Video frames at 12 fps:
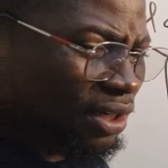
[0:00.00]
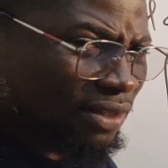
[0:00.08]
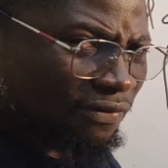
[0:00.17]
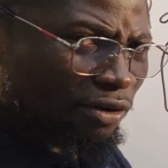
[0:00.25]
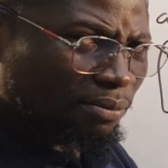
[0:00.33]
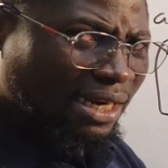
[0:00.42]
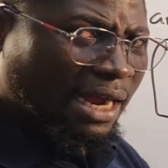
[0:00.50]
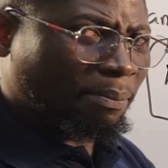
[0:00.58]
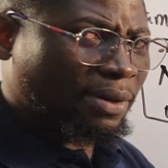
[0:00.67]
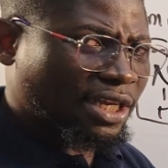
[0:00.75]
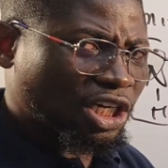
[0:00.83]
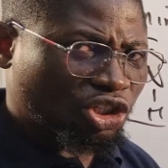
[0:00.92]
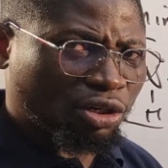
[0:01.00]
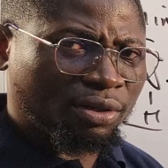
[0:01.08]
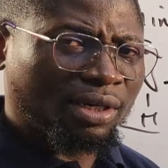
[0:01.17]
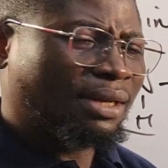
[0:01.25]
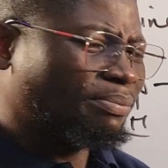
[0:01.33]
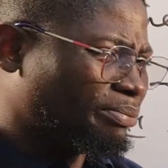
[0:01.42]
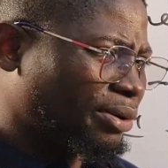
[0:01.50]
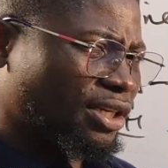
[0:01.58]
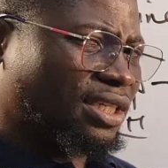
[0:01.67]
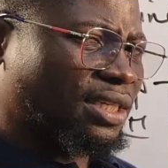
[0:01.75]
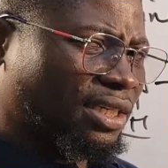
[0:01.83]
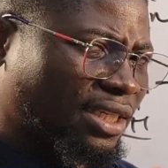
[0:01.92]
it from the application.
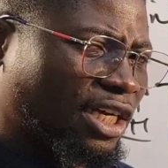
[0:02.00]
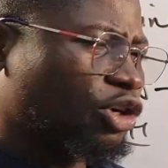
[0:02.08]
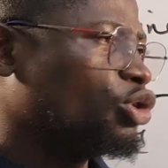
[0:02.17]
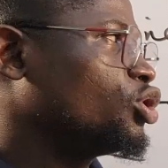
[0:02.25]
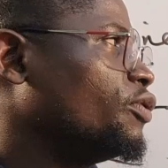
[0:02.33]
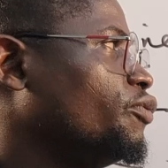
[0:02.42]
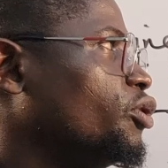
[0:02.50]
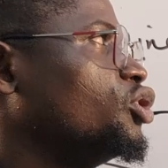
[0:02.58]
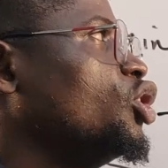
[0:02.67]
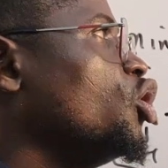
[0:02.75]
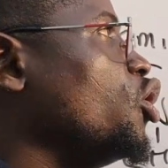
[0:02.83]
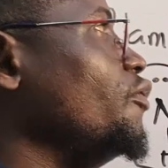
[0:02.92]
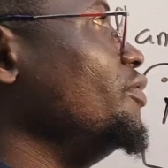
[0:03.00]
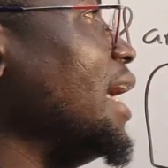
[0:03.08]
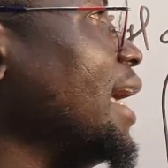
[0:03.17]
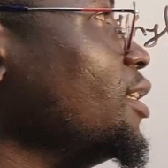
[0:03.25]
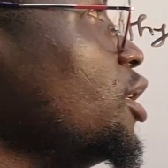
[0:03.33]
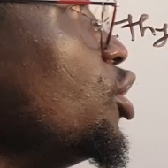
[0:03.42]
Please take note of what? Of that.